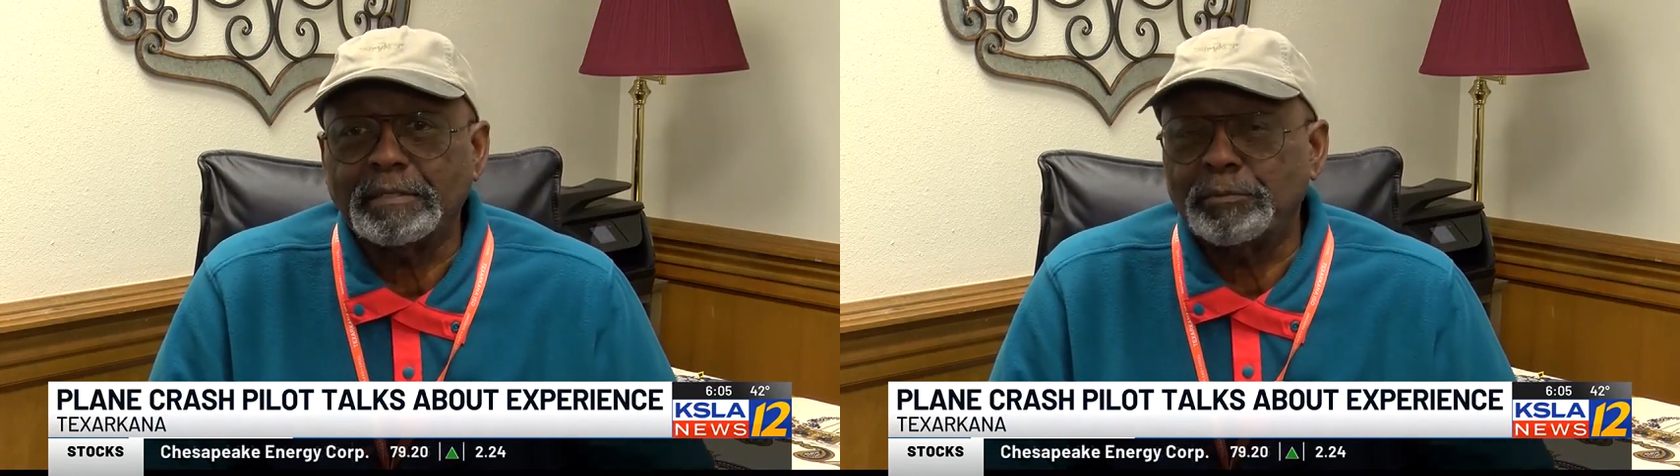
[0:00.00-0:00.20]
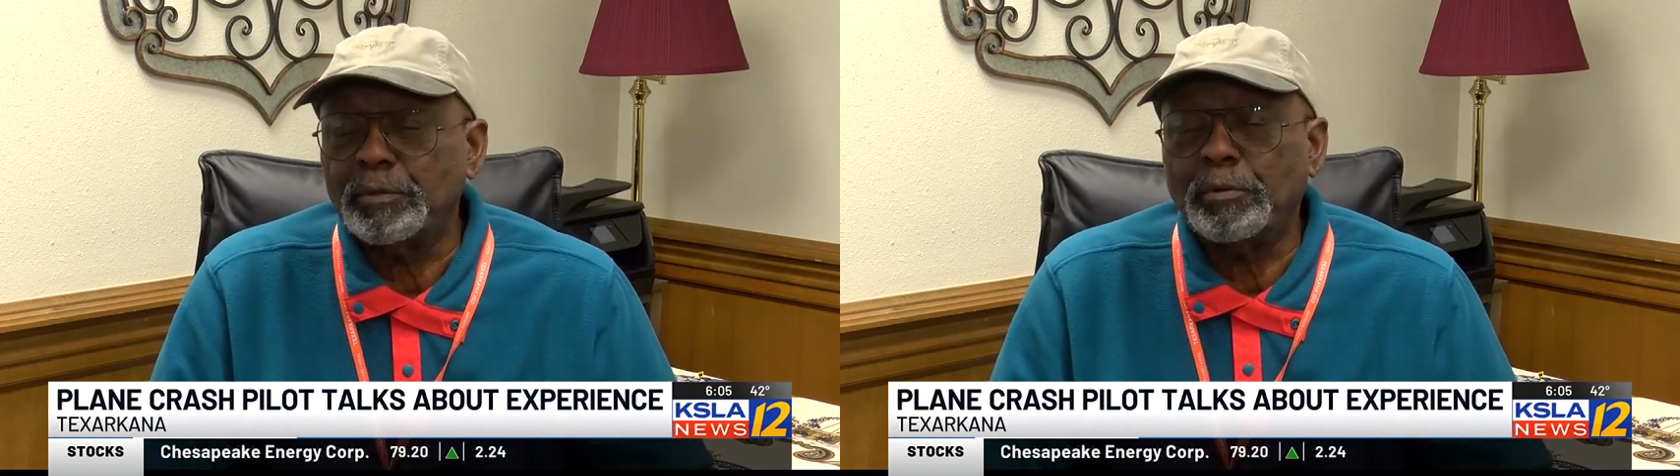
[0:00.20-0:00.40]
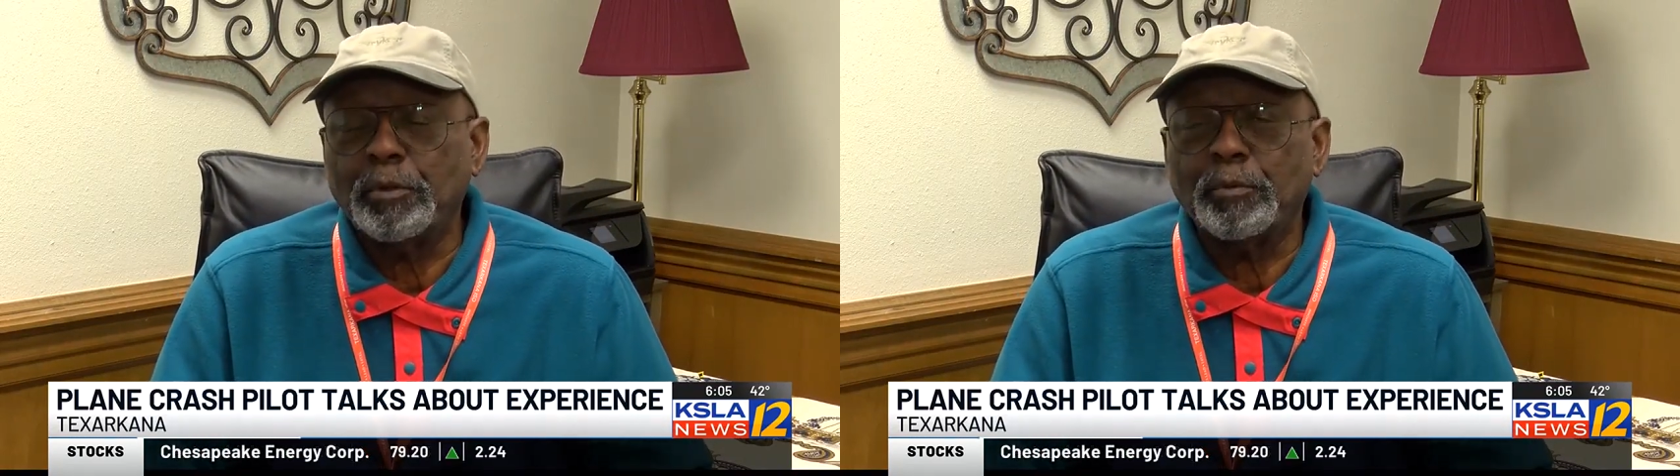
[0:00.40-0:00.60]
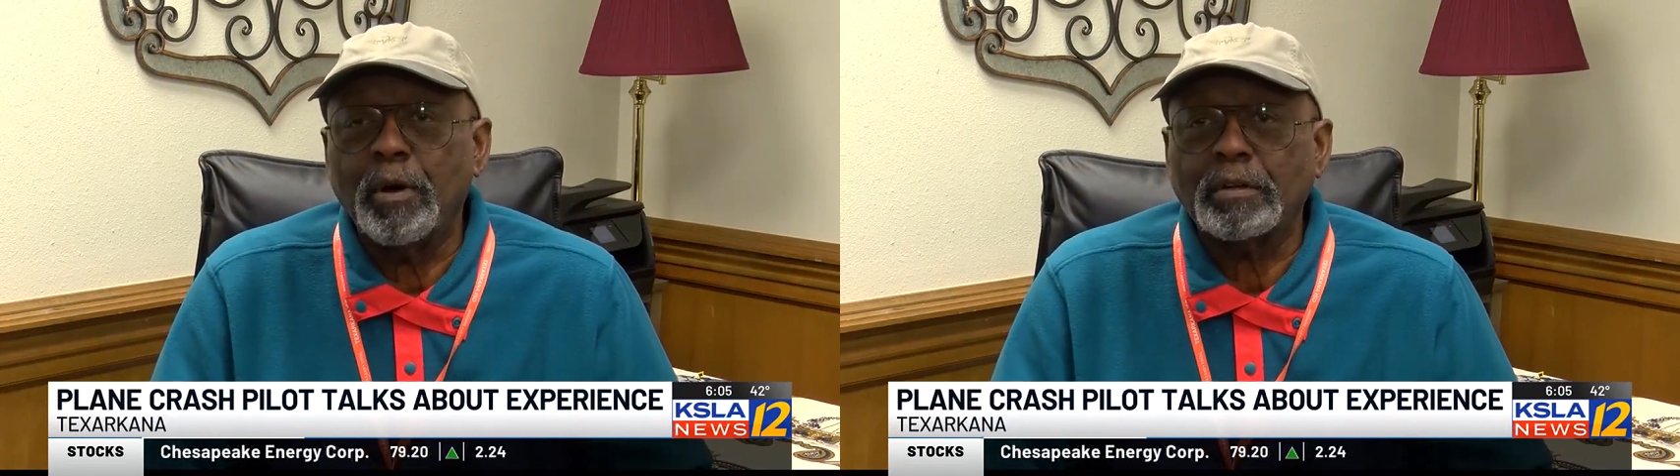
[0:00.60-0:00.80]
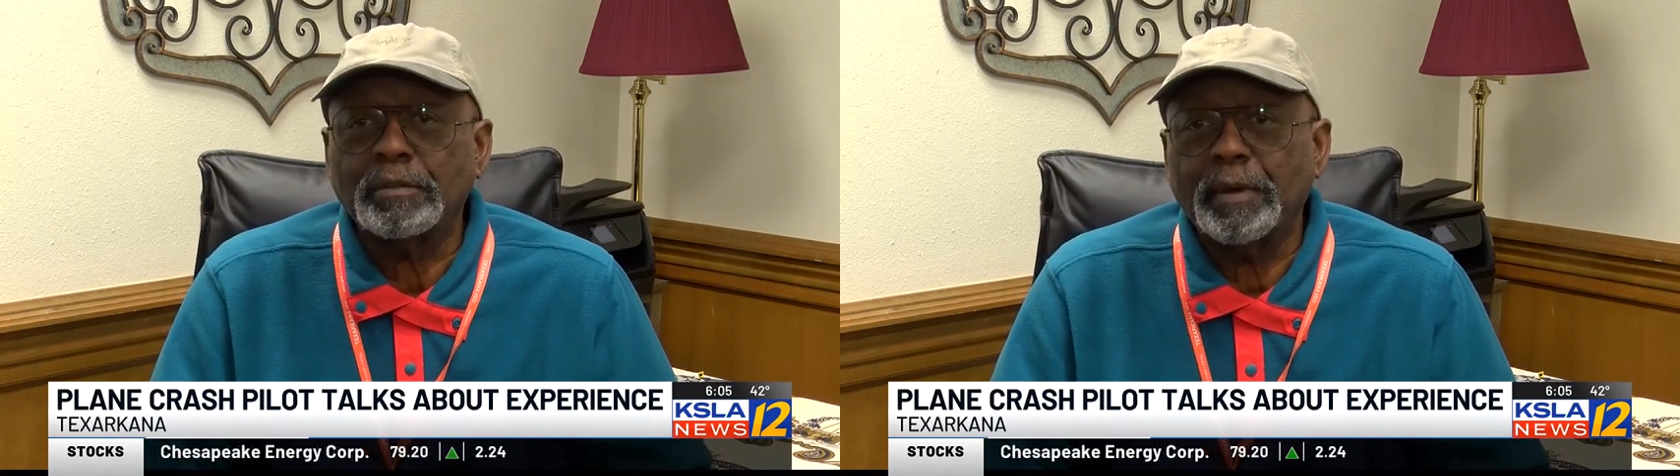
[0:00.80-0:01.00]
we both
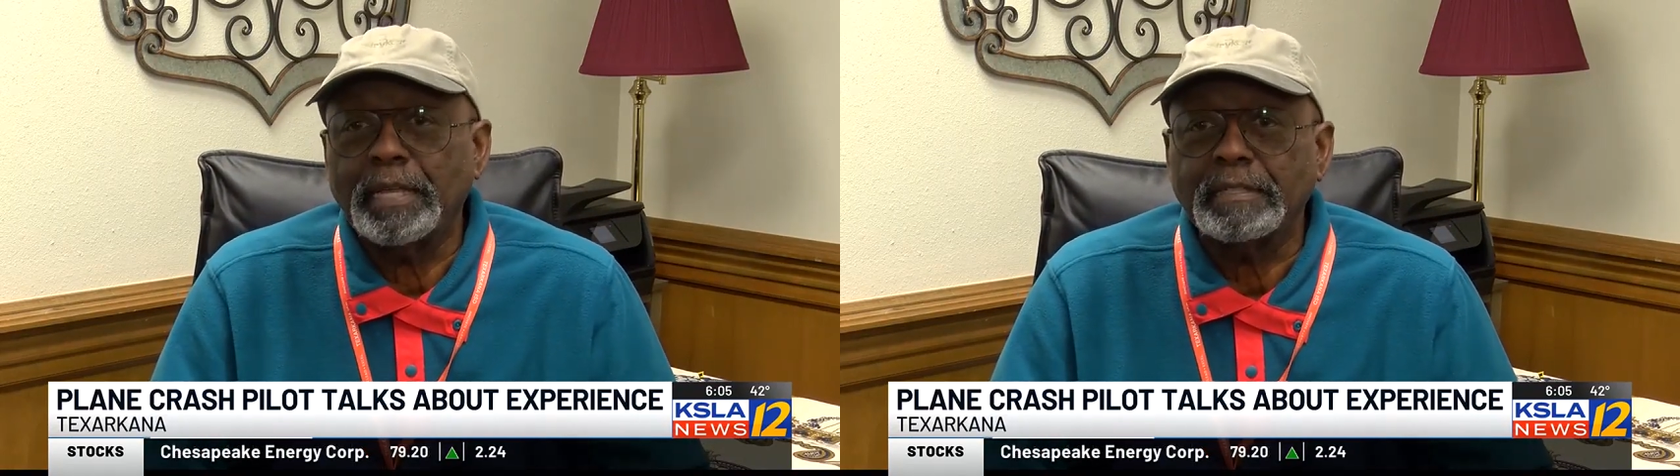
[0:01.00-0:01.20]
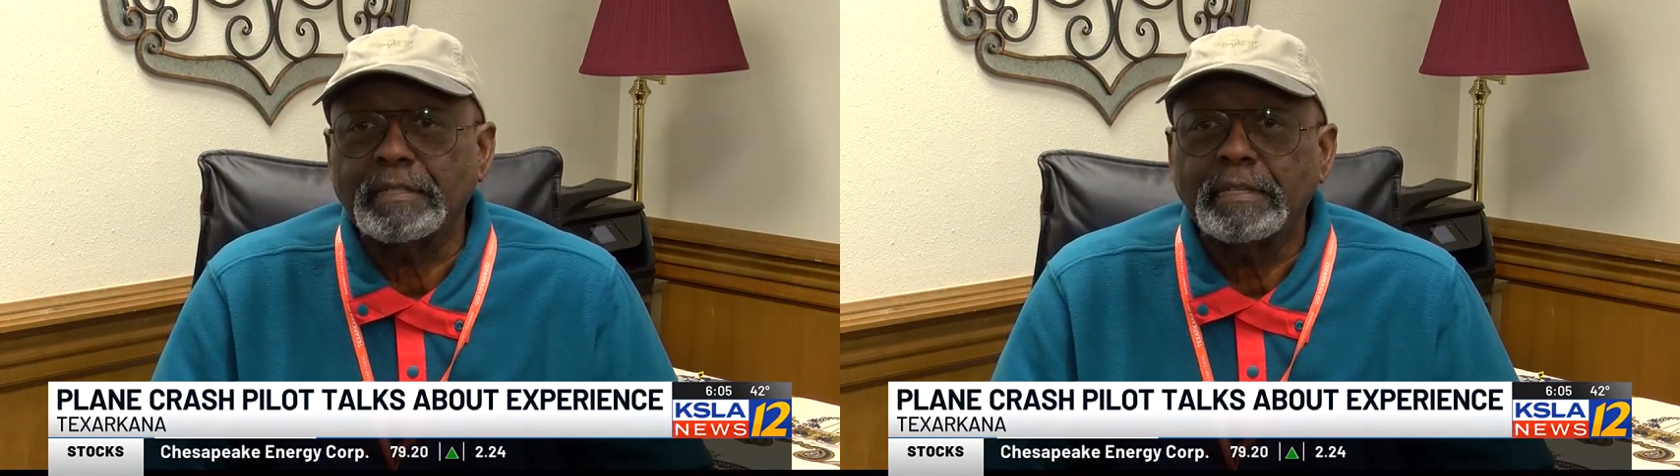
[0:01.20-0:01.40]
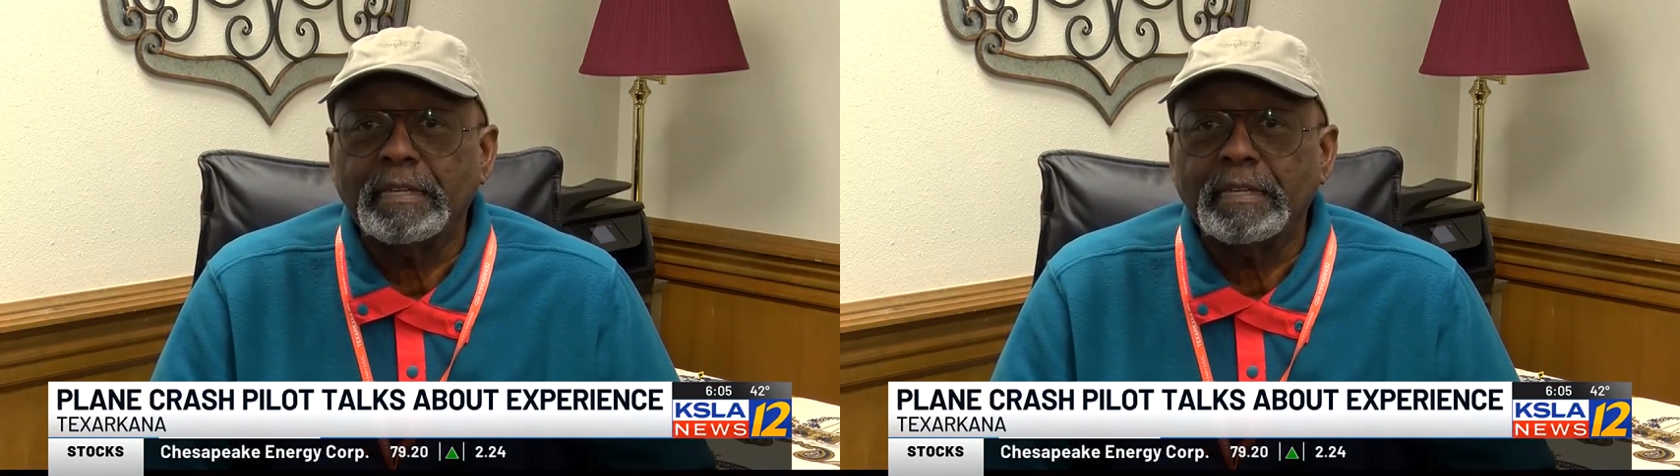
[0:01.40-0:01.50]
walked away and